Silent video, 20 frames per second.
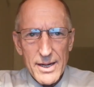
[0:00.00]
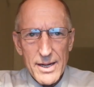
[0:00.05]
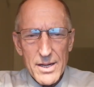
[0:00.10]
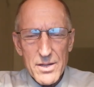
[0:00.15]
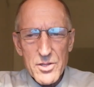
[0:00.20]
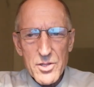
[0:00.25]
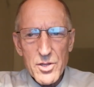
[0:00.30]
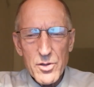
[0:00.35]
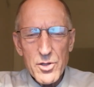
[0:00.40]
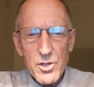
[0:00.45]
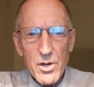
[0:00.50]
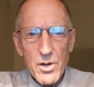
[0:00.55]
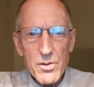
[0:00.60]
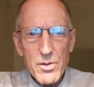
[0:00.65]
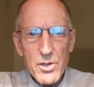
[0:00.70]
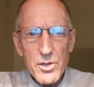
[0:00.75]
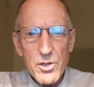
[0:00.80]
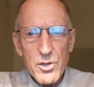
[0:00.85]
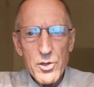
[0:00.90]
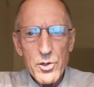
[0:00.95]
So,
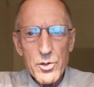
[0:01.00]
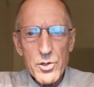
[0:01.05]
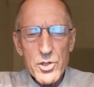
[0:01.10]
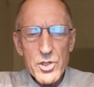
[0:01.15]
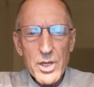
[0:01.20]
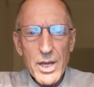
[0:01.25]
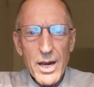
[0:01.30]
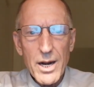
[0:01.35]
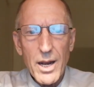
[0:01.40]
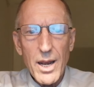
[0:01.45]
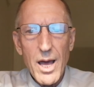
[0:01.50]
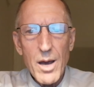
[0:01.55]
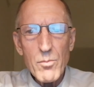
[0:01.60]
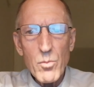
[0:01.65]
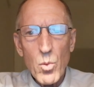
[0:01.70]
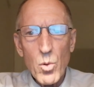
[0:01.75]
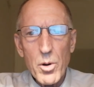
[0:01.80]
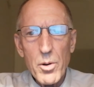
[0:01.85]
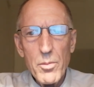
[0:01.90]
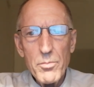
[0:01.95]
you just got a
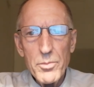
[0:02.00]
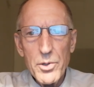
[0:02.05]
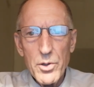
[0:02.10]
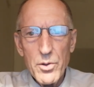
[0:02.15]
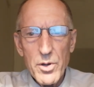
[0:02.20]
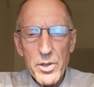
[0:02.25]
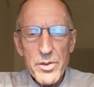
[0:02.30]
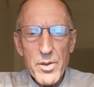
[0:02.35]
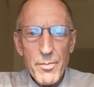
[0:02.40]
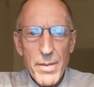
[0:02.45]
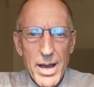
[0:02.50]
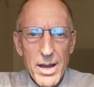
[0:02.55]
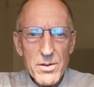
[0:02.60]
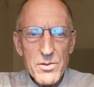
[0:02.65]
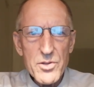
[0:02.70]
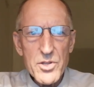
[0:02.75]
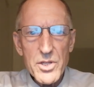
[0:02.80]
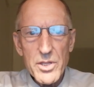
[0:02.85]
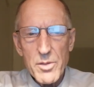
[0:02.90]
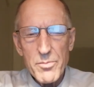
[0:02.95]
lot more beauty, the
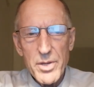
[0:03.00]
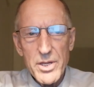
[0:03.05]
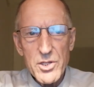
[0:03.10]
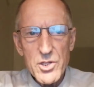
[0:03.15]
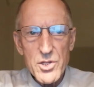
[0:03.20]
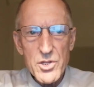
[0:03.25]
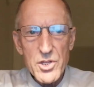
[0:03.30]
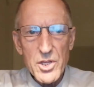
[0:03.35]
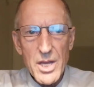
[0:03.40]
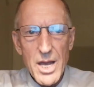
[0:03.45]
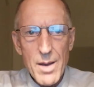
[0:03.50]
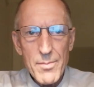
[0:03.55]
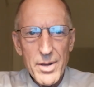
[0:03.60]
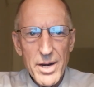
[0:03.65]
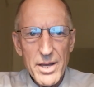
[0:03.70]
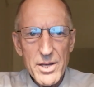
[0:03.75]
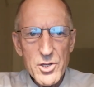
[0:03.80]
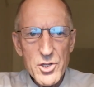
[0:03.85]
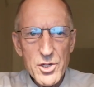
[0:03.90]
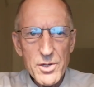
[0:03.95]
mountains and the beaches
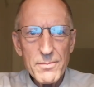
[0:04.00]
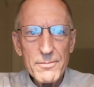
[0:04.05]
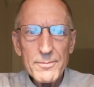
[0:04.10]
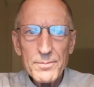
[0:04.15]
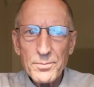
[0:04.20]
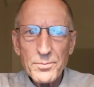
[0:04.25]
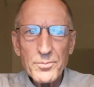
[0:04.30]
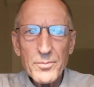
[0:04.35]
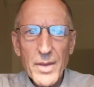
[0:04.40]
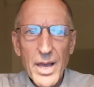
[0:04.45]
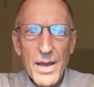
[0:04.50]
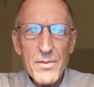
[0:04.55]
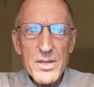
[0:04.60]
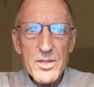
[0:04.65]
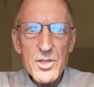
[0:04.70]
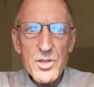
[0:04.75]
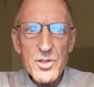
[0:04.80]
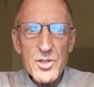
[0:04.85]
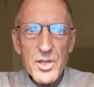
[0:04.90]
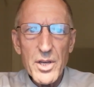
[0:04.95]
combination. And
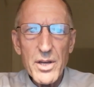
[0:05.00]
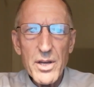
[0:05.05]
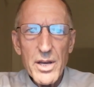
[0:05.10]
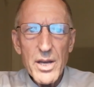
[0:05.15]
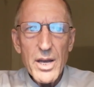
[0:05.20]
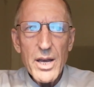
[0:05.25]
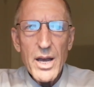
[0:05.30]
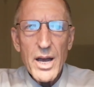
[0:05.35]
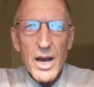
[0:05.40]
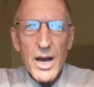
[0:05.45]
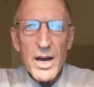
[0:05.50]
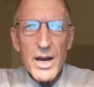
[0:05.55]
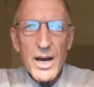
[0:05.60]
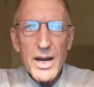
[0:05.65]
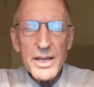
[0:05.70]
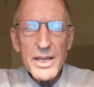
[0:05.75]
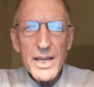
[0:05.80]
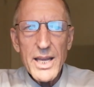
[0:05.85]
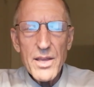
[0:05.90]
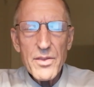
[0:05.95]
this is a
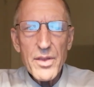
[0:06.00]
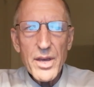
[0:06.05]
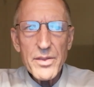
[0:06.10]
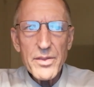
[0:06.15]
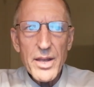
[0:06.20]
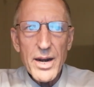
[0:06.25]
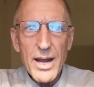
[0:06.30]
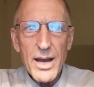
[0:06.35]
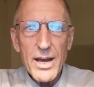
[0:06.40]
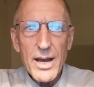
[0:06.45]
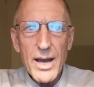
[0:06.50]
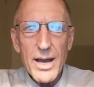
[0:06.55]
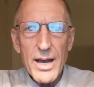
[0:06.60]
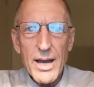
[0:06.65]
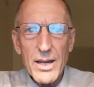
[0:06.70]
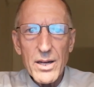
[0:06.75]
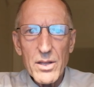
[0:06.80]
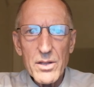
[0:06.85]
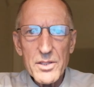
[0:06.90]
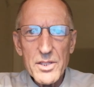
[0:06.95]
key thing that
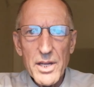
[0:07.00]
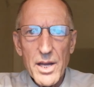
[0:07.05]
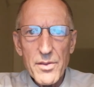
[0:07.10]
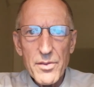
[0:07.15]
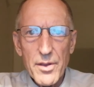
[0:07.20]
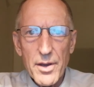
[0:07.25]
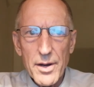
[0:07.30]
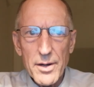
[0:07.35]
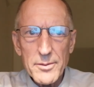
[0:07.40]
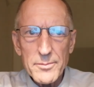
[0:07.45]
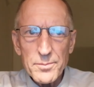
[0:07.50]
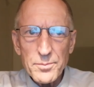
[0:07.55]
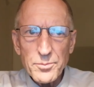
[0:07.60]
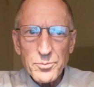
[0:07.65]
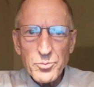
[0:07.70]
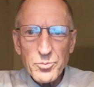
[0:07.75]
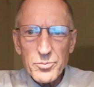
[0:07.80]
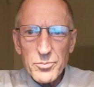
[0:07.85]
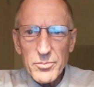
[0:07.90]
I looked at there.